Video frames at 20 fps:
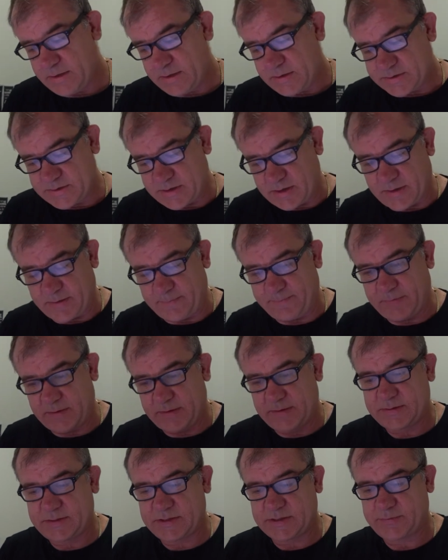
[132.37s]
So
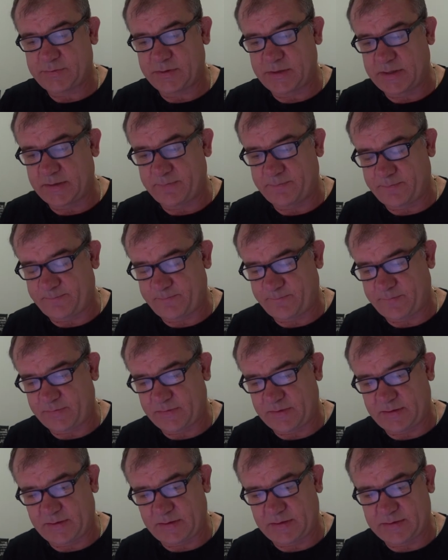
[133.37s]
just want to
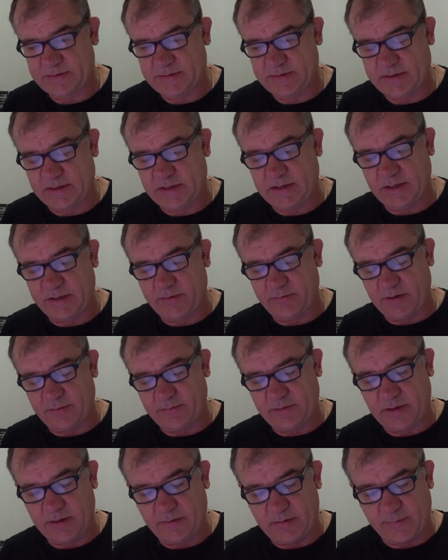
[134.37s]

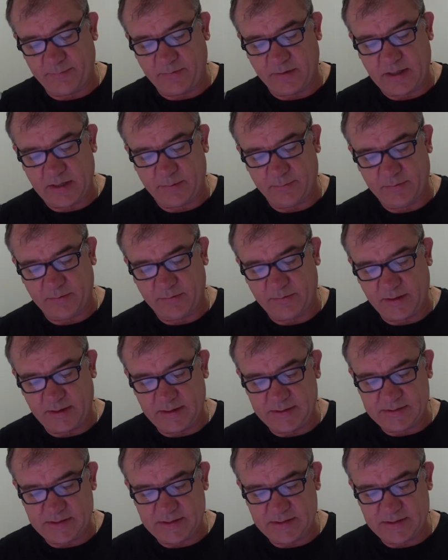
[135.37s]
clear up a couple of things.